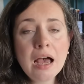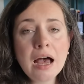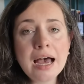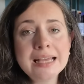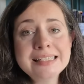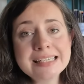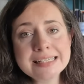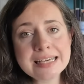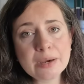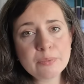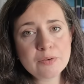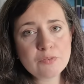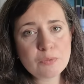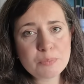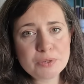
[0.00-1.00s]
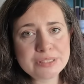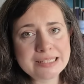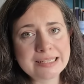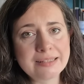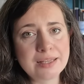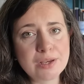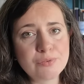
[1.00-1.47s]
I did, however, put
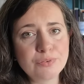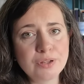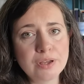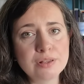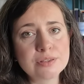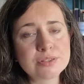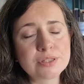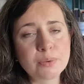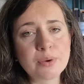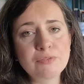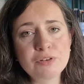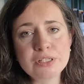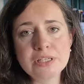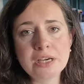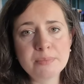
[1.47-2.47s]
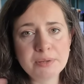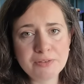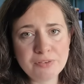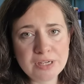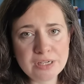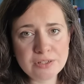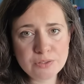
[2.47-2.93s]
in lifelines, so every time I
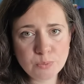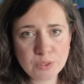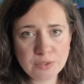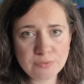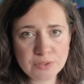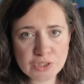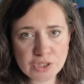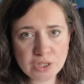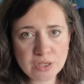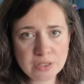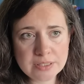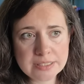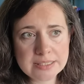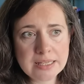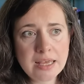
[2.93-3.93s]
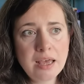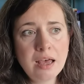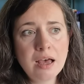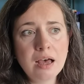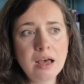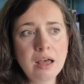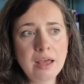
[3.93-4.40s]
finished one of the charts,
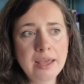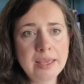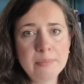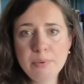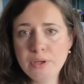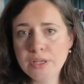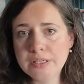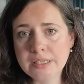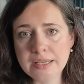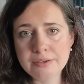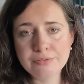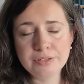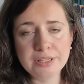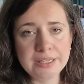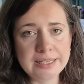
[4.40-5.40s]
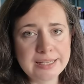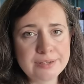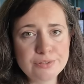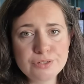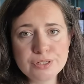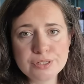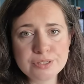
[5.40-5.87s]
I put a lifeline in,
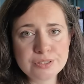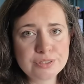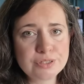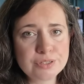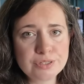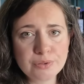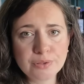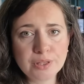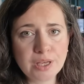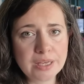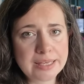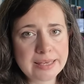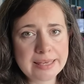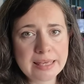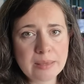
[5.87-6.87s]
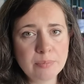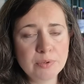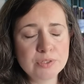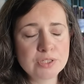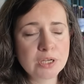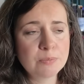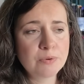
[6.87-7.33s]
just so that I could keep
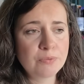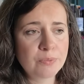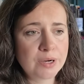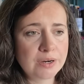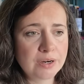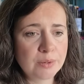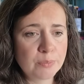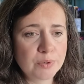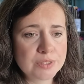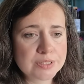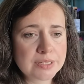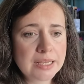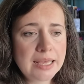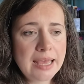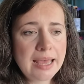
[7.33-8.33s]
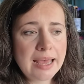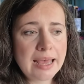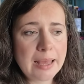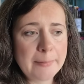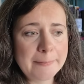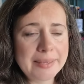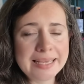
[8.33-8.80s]
on top of where I was
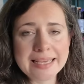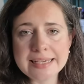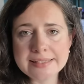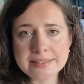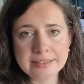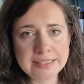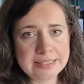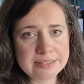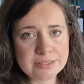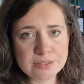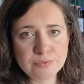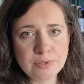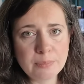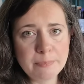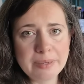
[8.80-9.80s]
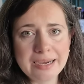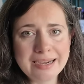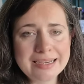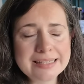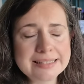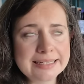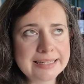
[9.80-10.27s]
in case I needed to rip back,
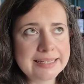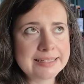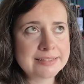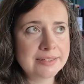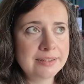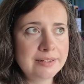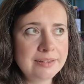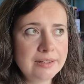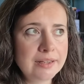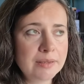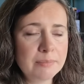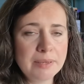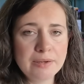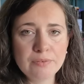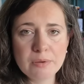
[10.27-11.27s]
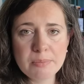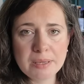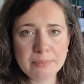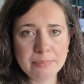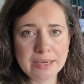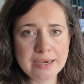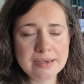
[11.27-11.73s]
because it is a nightmare ripping
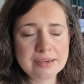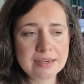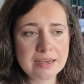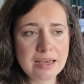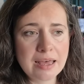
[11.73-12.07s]
back